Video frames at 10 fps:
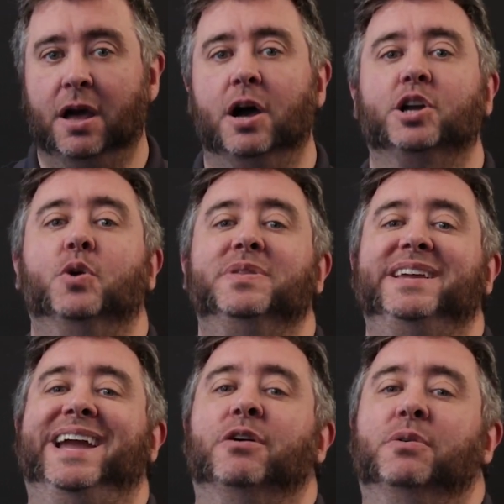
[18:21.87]
I'll go with
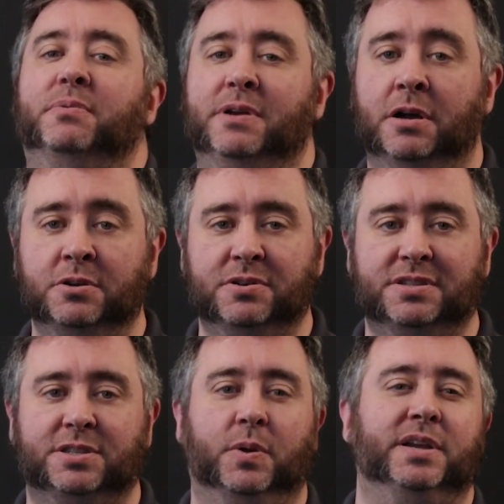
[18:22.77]
the Era 300s
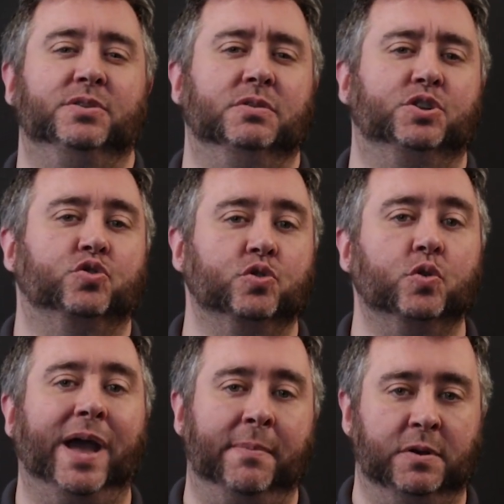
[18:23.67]
so I can do a
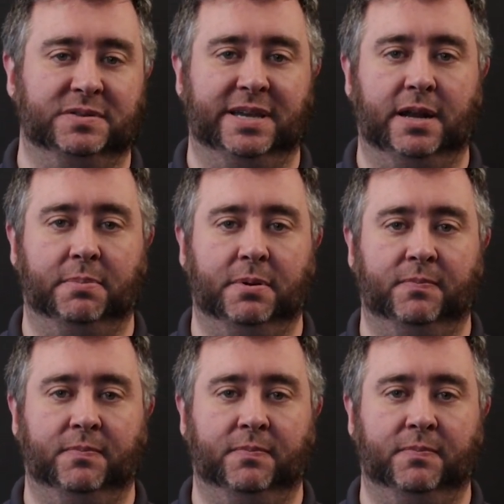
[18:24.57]
true Atmos setup.